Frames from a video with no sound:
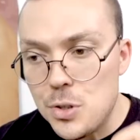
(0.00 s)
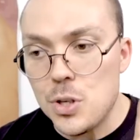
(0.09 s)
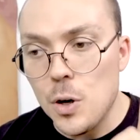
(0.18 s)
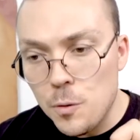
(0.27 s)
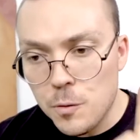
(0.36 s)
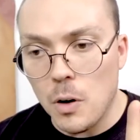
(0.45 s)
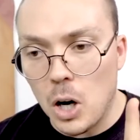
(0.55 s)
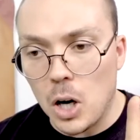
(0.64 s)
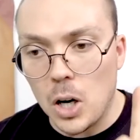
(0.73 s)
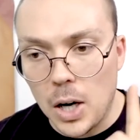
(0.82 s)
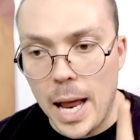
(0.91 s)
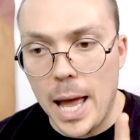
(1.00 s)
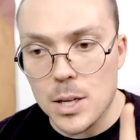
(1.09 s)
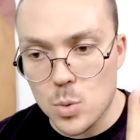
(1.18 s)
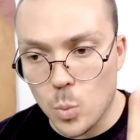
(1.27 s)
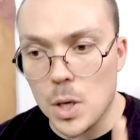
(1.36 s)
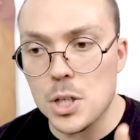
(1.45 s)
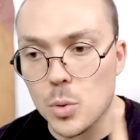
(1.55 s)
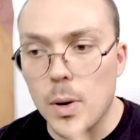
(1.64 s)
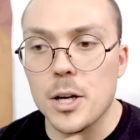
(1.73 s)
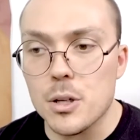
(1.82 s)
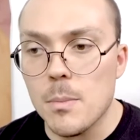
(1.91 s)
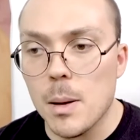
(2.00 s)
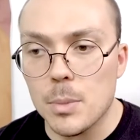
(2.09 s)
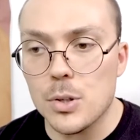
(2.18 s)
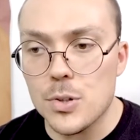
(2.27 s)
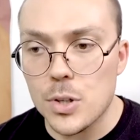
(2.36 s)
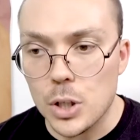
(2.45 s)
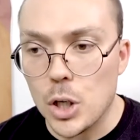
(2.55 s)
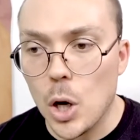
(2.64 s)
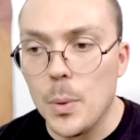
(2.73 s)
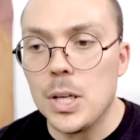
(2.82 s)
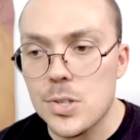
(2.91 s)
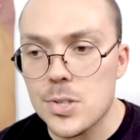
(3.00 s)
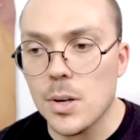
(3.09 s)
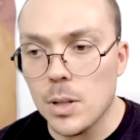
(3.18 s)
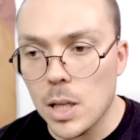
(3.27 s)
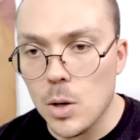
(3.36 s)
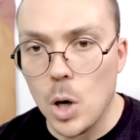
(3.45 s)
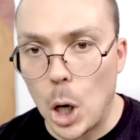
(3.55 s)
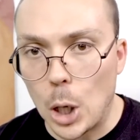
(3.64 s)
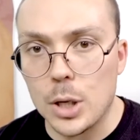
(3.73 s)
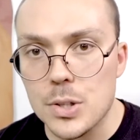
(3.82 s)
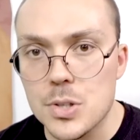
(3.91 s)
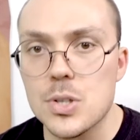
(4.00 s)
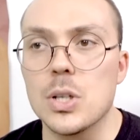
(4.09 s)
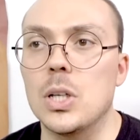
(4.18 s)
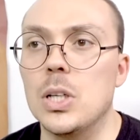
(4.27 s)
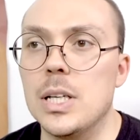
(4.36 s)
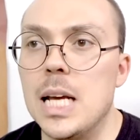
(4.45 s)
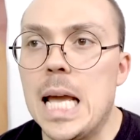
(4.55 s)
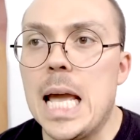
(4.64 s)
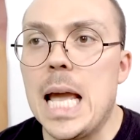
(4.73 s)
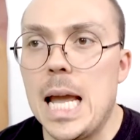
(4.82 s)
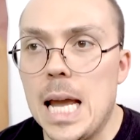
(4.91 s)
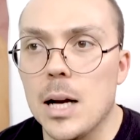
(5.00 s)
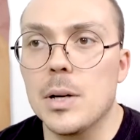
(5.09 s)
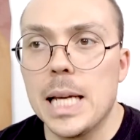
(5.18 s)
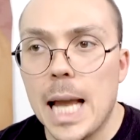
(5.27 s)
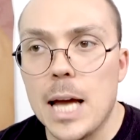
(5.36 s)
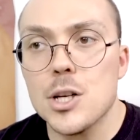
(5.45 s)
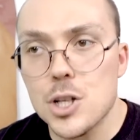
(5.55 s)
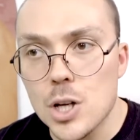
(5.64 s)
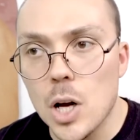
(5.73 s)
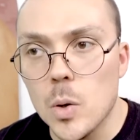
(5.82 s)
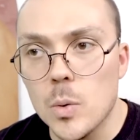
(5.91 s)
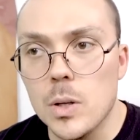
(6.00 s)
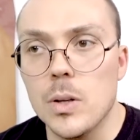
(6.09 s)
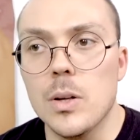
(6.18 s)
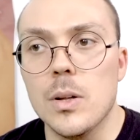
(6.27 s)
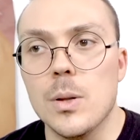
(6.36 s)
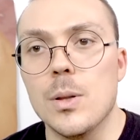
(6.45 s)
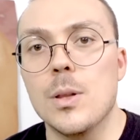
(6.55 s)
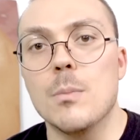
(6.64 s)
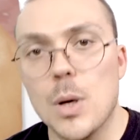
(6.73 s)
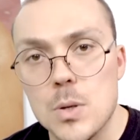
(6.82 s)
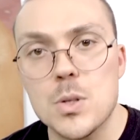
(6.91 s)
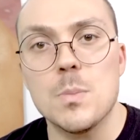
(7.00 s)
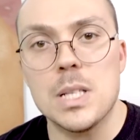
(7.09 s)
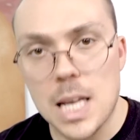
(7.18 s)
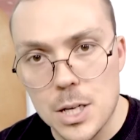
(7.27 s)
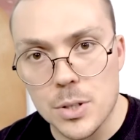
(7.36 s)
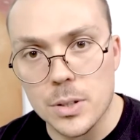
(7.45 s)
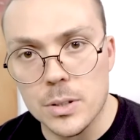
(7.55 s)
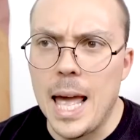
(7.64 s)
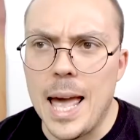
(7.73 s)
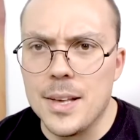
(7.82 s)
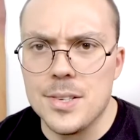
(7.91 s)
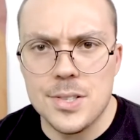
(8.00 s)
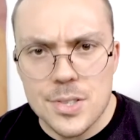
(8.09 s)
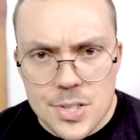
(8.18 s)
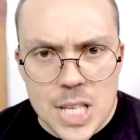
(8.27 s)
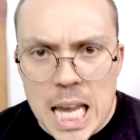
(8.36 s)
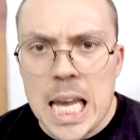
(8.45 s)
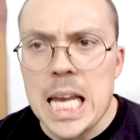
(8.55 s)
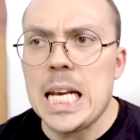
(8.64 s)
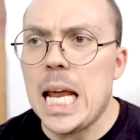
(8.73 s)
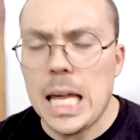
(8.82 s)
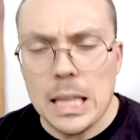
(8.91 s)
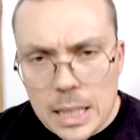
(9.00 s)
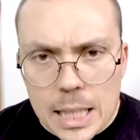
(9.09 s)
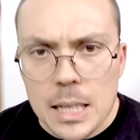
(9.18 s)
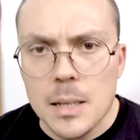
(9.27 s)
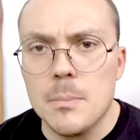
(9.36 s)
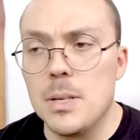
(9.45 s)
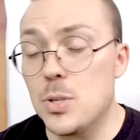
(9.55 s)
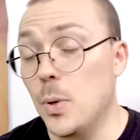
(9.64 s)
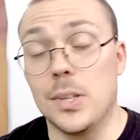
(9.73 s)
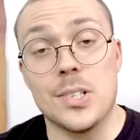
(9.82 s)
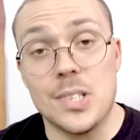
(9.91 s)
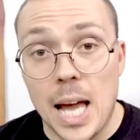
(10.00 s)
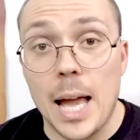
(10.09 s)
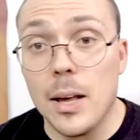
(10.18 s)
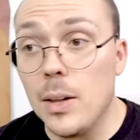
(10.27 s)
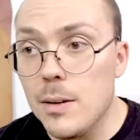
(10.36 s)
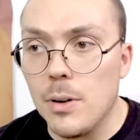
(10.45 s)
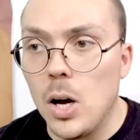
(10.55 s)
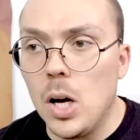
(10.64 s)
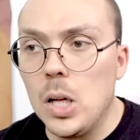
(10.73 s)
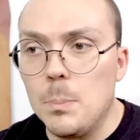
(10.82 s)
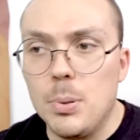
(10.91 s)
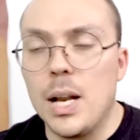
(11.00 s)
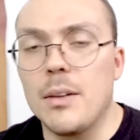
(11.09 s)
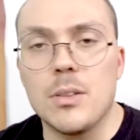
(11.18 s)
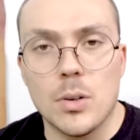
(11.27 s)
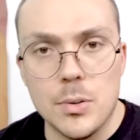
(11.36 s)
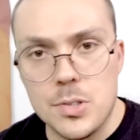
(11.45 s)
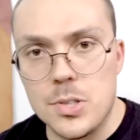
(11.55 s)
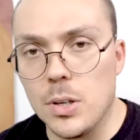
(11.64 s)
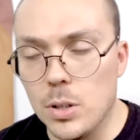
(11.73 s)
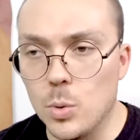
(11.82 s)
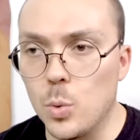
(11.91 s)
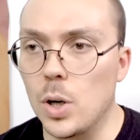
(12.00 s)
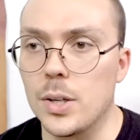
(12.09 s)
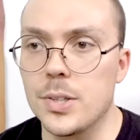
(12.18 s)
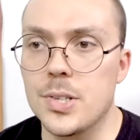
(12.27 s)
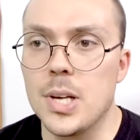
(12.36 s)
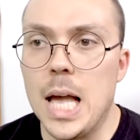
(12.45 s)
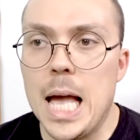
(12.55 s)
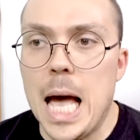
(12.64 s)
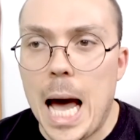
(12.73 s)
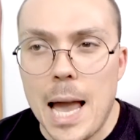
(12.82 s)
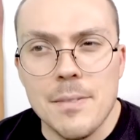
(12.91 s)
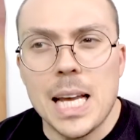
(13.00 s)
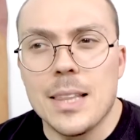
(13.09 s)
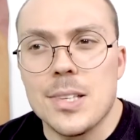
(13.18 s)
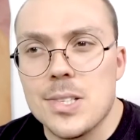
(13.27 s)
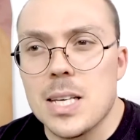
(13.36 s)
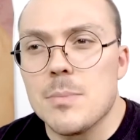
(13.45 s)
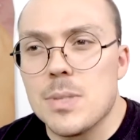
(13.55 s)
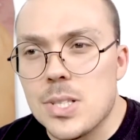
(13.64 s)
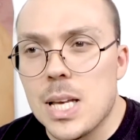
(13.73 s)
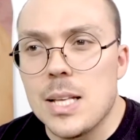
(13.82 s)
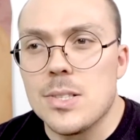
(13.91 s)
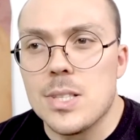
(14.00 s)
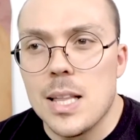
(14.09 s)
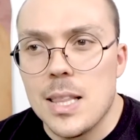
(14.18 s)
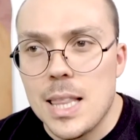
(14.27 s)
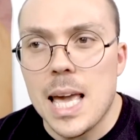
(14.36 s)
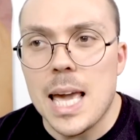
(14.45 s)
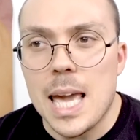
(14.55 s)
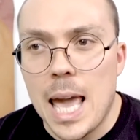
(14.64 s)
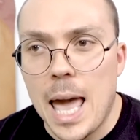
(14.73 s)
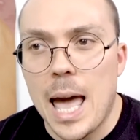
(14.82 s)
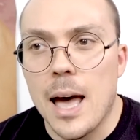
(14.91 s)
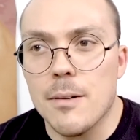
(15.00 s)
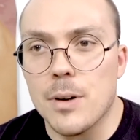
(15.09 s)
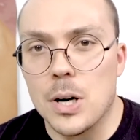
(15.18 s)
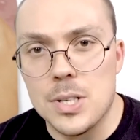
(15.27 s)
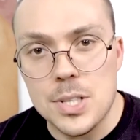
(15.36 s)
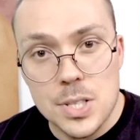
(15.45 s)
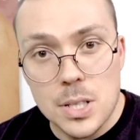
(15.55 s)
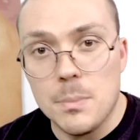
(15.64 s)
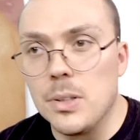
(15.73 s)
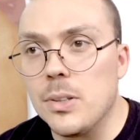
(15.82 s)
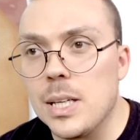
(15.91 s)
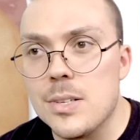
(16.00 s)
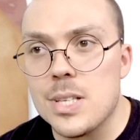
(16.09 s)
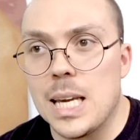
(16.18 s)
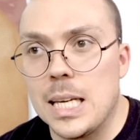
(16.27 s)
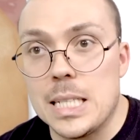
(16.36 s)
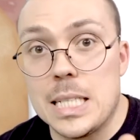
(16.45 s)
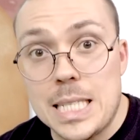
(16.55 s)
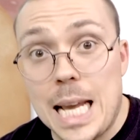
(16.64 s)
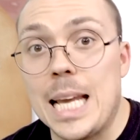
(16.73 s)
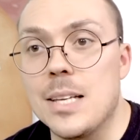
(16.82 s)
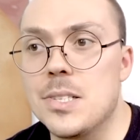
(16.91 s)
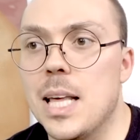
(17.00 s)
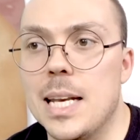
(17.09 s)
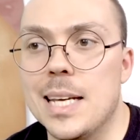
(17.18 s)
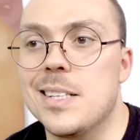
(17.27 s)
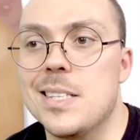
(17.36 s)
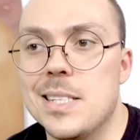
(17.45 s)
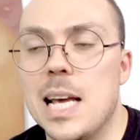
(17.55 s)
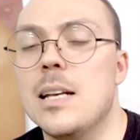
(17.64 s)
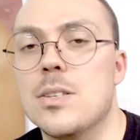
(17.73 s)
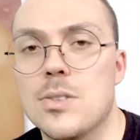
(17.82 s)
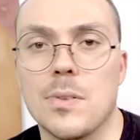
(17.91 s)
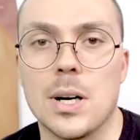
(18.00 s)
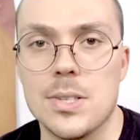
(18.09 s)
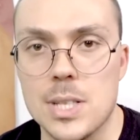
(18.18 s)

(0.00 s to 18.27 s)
So far as One Direction members going solo are concerned, Harry has shown the most potential. As Zayn and Liam, as well as Niall, have all put out their own solo works, I haven't got the same sense that they have artistic abilities and tastes that extend as far